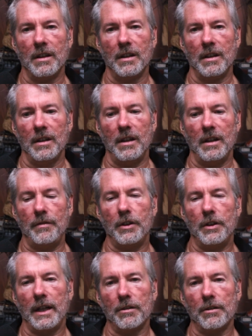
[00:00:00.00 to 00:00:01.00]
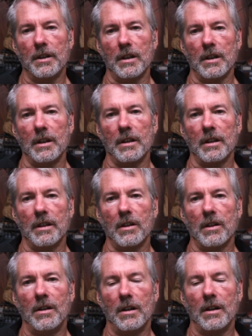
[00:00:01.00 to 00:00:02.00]
And if you calculate the
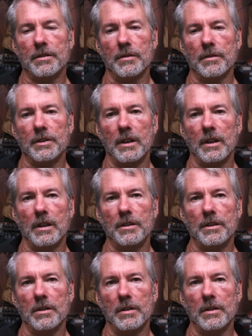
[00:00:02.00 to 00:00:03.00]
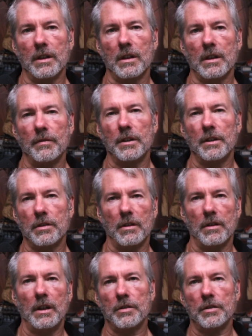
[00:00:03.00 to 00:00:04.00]
cost of, say, doing a conventional
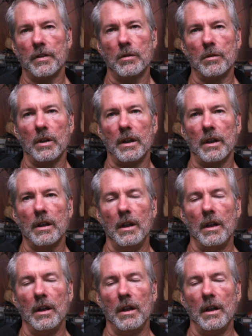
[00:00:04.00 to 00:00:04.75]
hedge fund way,